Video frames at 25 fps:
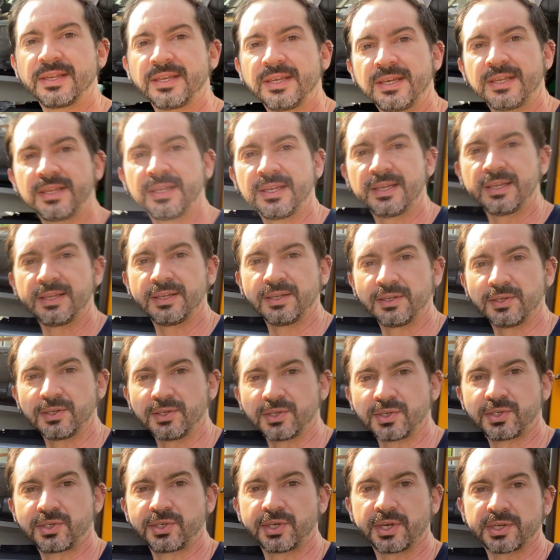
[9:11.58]
it
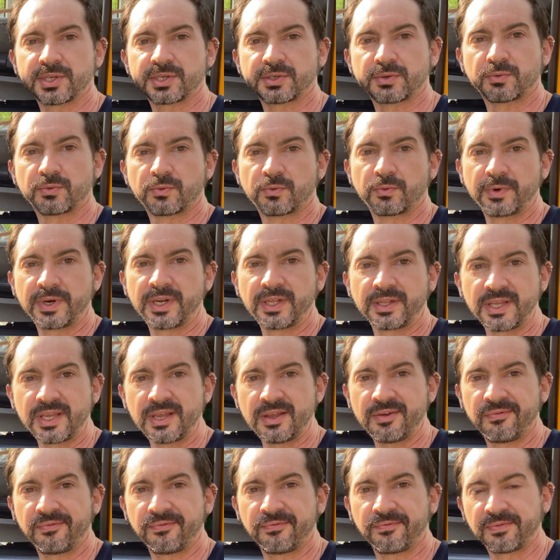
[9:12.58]
is just really
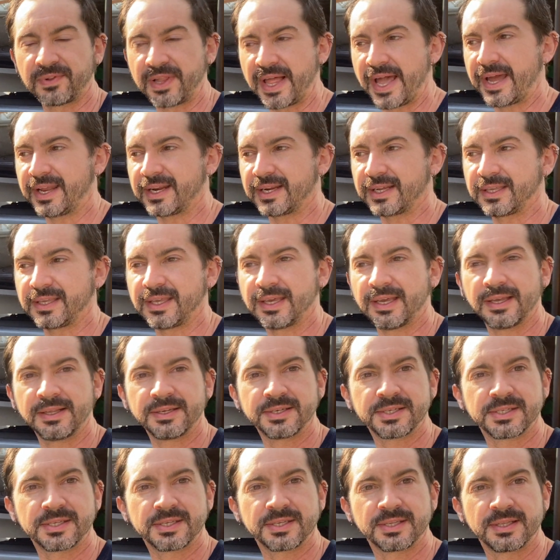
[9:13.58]
flat
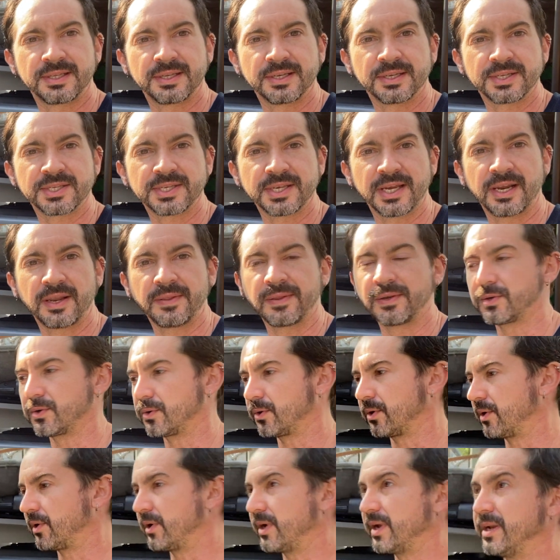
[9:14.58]
against the side of the
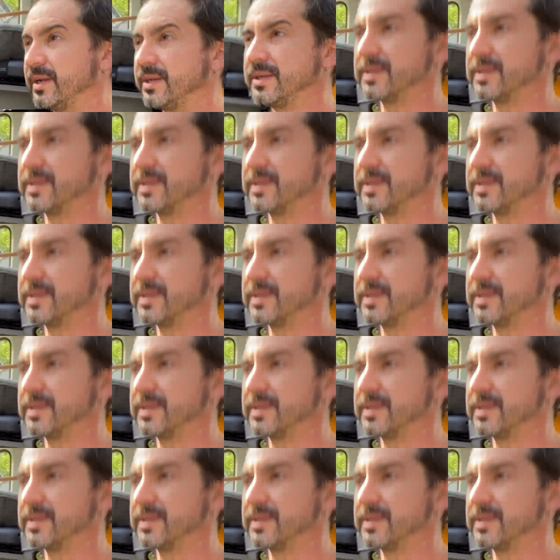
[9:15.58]
door and it